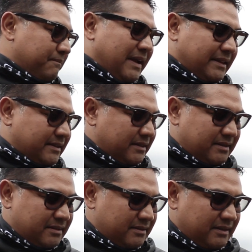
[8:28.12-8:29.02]
mated
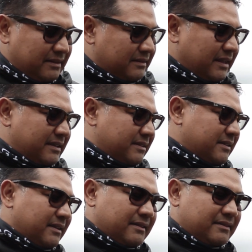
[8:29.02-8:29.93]
intake
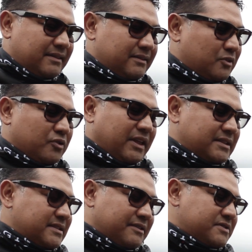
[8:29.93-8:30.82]
and all
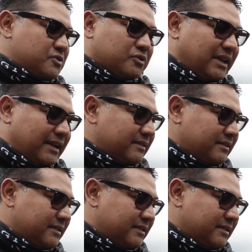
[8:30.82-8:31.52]
that stuff is all done.